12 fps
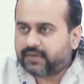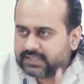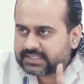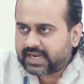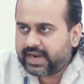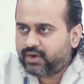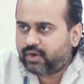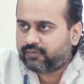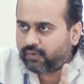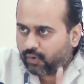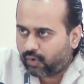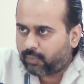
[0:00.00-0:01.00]
first kind
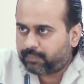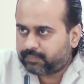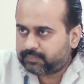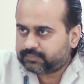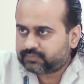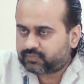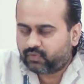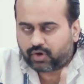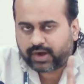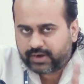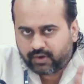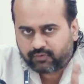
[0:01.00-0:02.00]
of hope
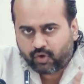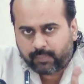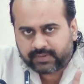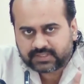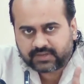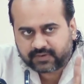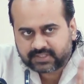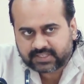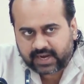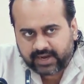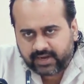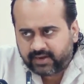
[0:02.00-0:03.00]
what kind of hope is the
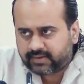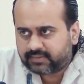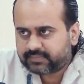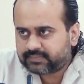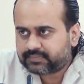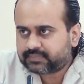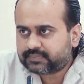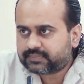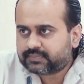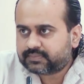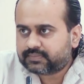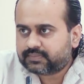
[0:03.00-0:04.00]
first kind
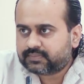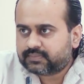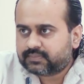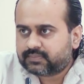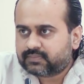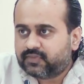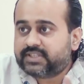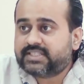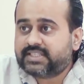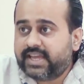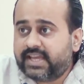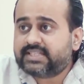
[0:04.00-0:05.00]

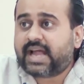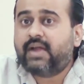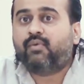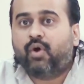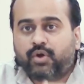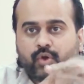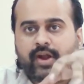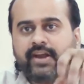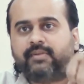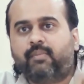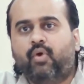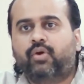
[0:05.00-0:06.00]
which says i want to
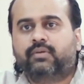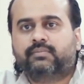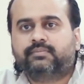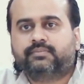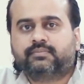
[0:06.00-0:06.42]
get more